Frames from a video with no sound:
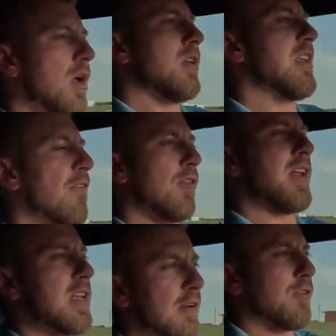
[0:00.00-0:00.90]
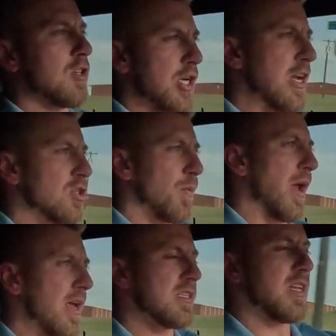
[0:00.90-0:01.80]
definitely a different change of
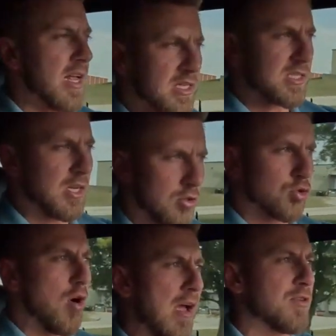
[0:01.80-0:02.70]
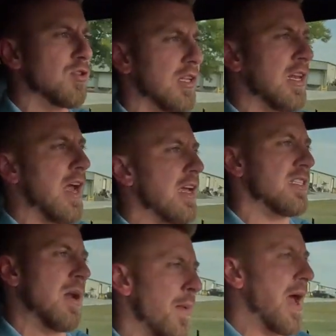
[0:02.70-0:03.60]
pace. It still drives really nice,
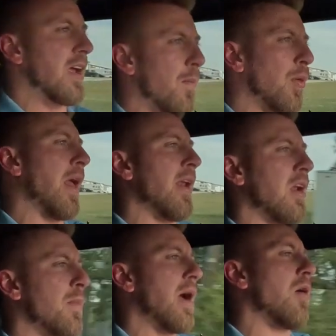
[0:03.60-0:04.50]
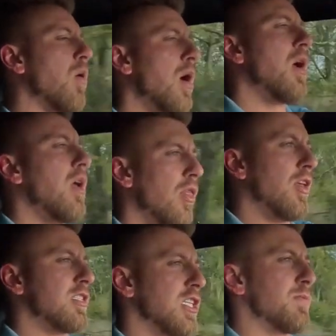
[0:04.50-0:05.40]
and I'm not complaining about
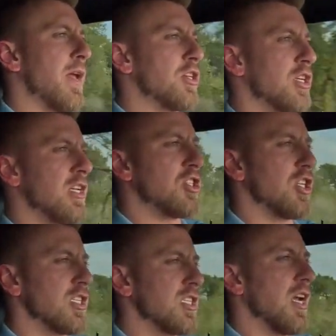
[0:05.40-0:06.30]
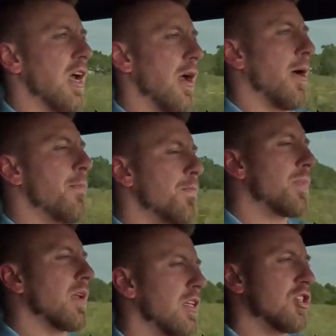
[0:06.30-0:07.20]
the suspension. It's just
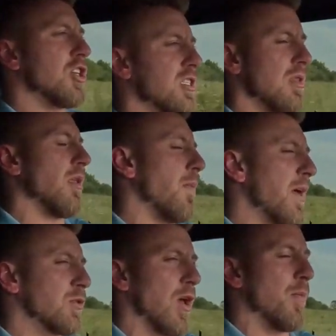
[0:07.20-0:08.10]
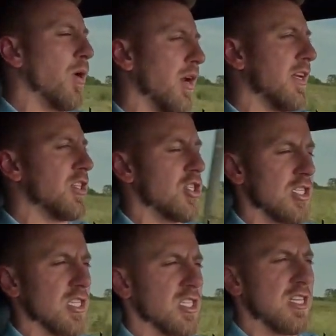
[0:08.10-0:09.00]
the best way to put it is it's
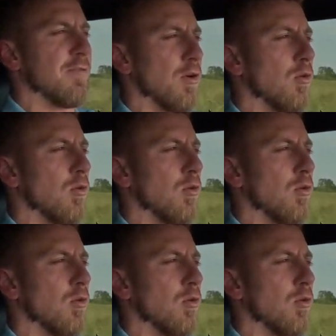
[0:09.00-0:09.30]
just a stiffer